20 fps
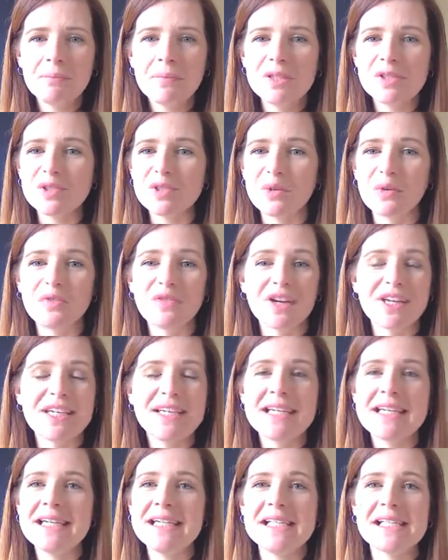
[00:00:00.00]
So if I
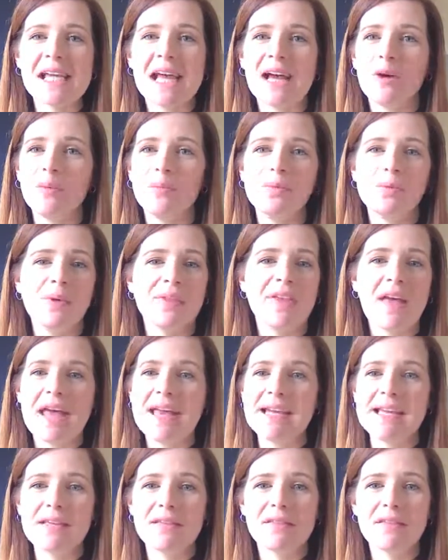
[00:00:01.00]
need help with
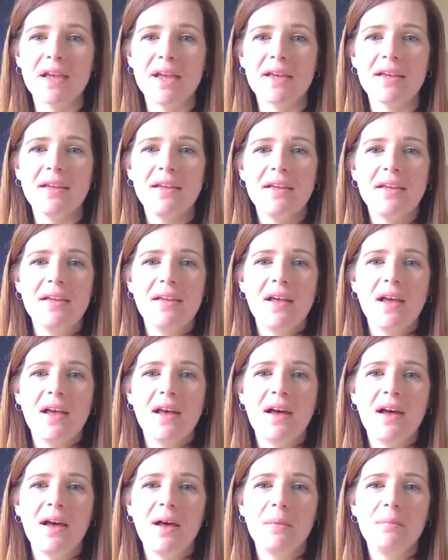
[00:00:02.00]
anything,
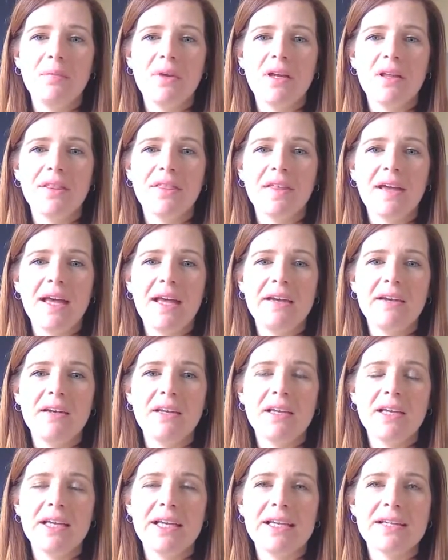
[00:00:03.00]

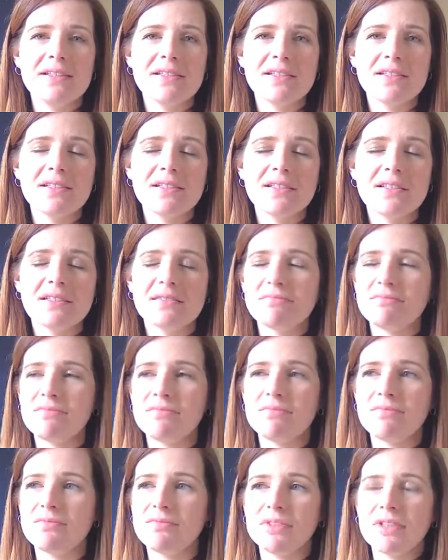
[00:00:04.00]
then it's
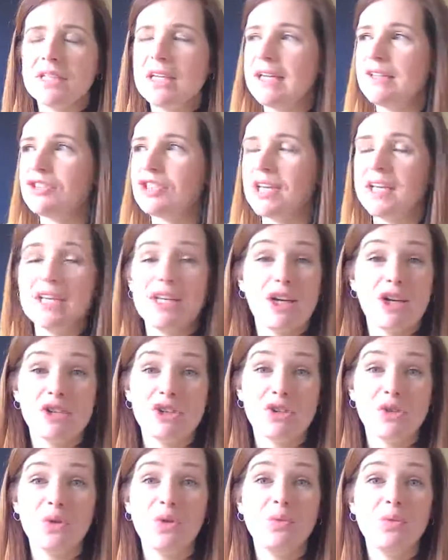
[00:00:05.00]
literally a
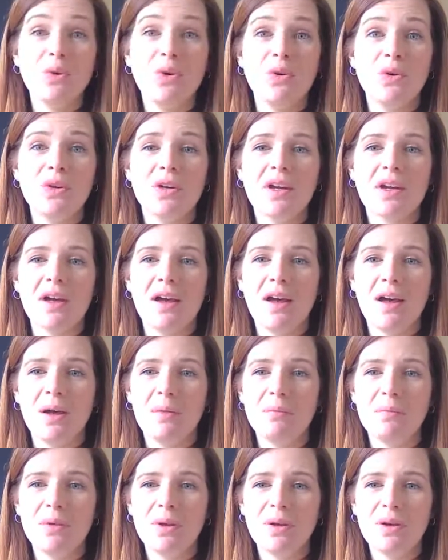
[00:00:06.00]
short walk.
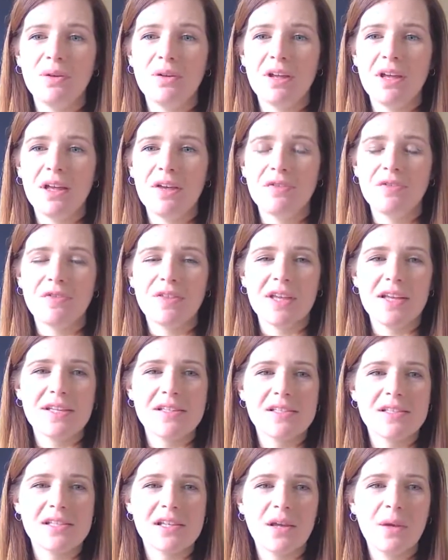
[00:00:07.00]
If
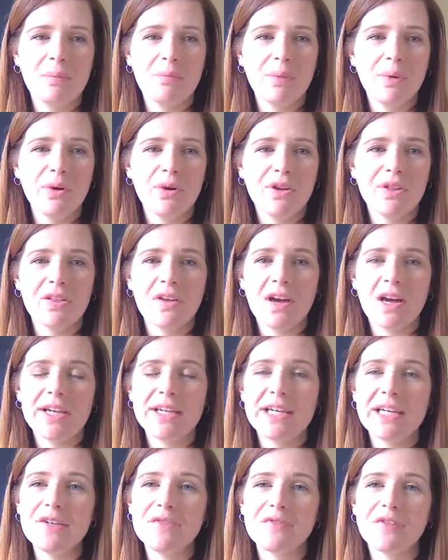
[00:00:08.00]
there's a book that I
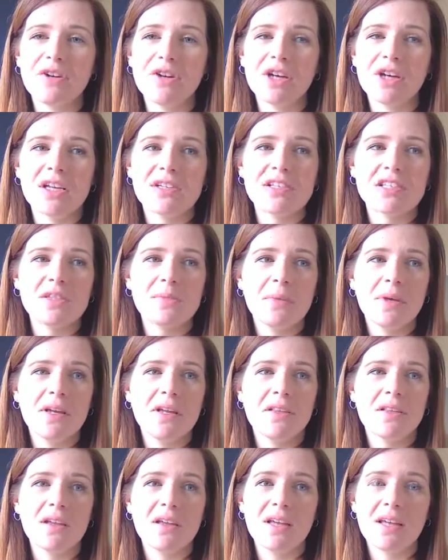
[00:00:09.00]
need for a
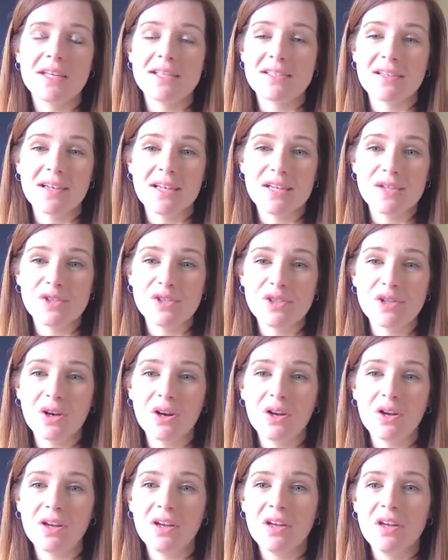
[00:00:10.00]
customer that isn't in
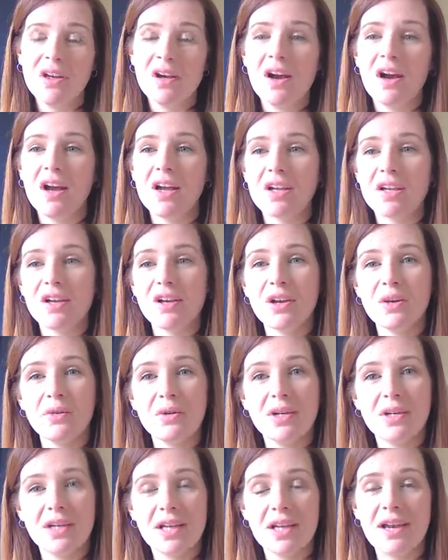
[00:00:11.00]
stock, I can go
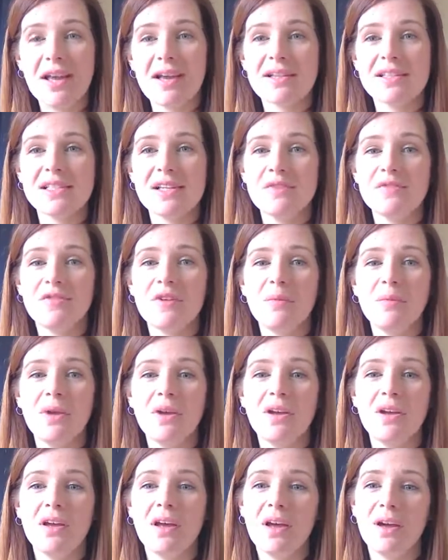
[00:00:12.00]
and collect it from
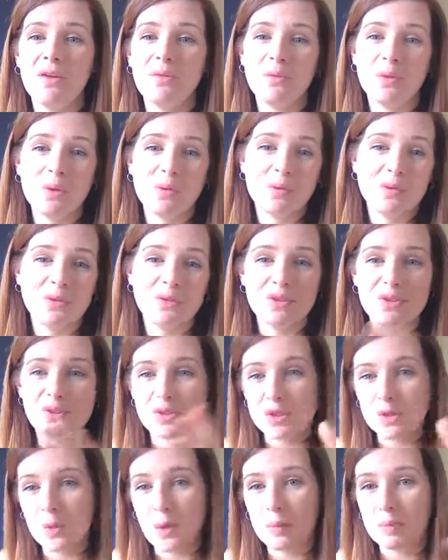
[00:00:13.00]
her and we will
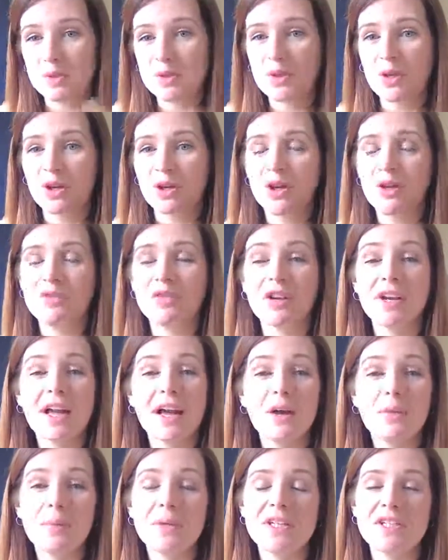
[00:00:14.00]
swap stock over and
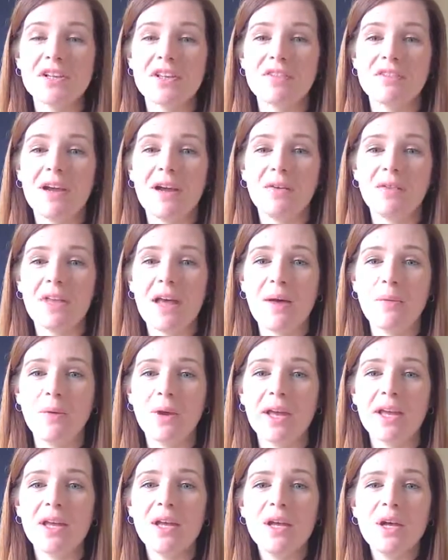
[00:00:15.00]
help each other out that
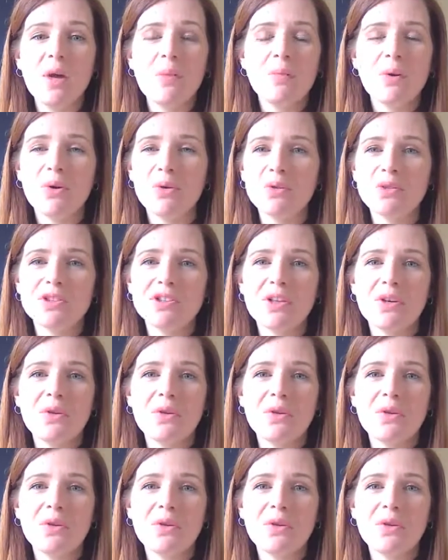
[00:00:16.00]
way. But also